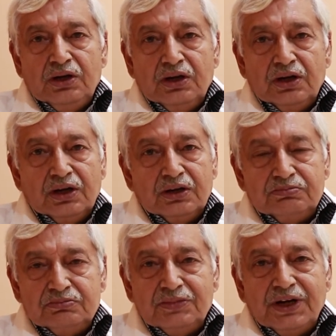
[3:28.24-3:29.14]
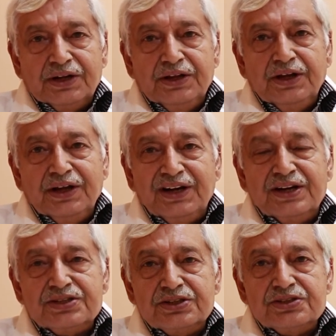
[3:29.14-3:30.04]
at the
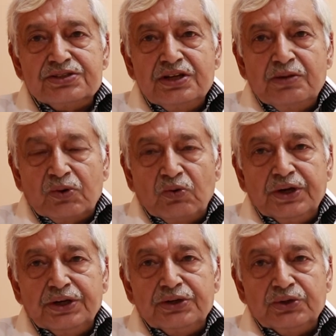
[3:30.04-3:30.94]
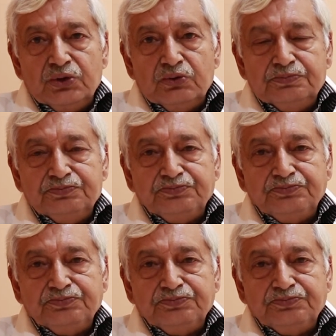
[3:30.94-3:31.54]
addresses provided to you.